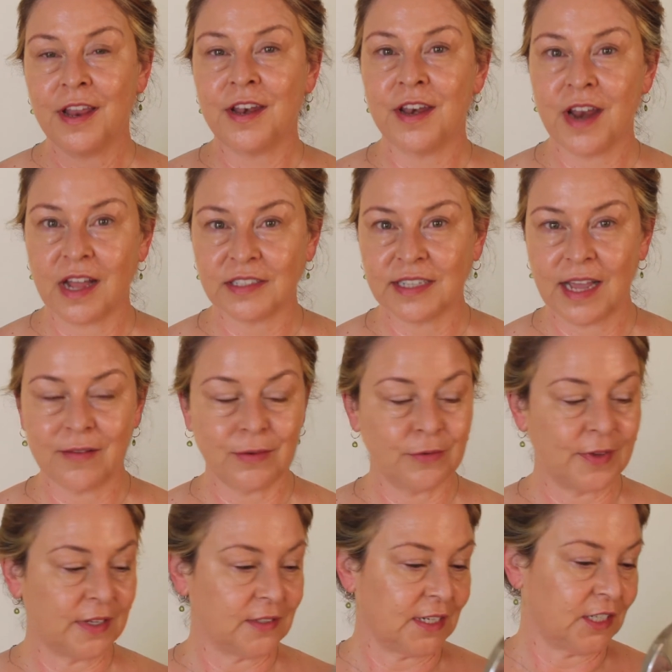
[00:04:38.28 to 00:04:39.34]
not to have a
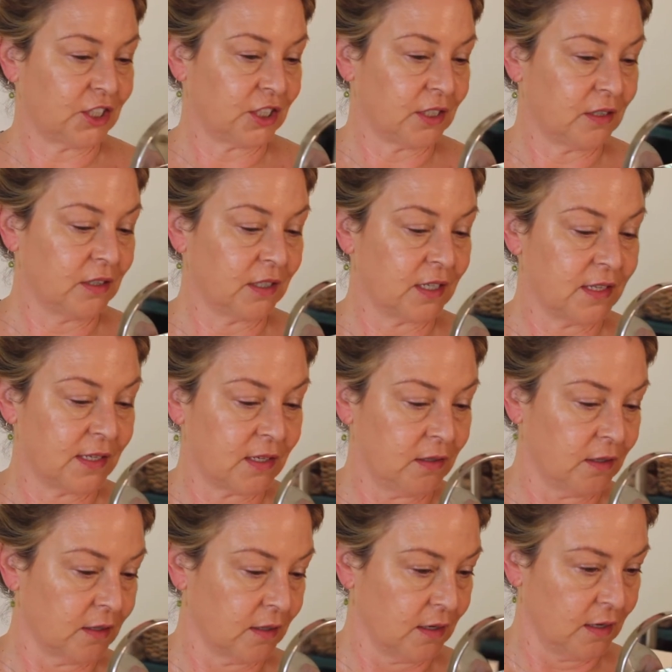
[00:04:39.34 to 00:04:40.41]
foundation
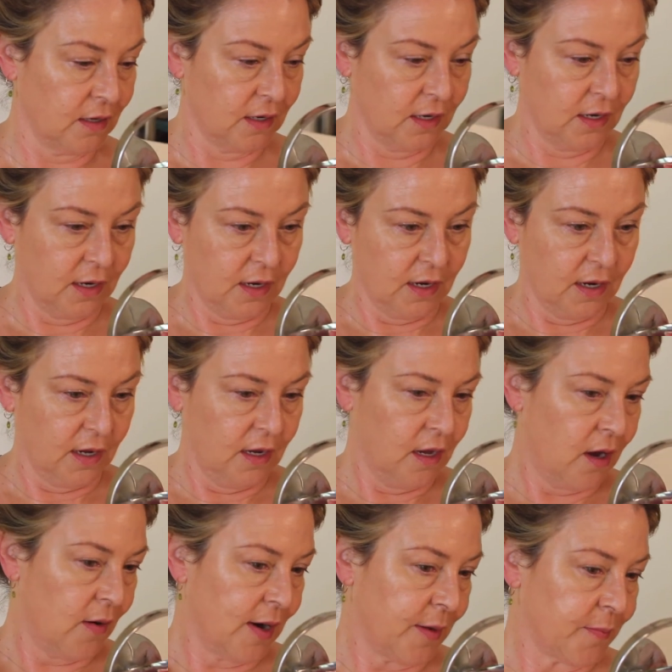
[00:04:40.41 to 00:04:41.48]
concern.
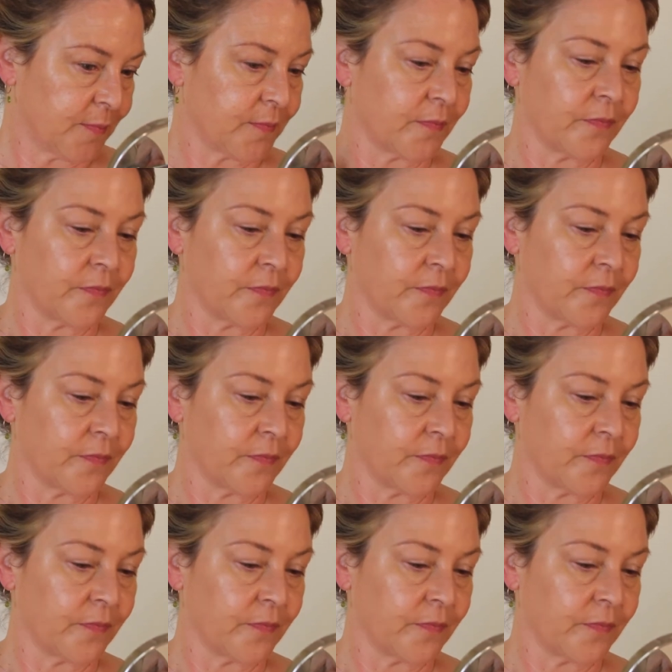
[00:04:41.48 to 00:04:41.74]
All right.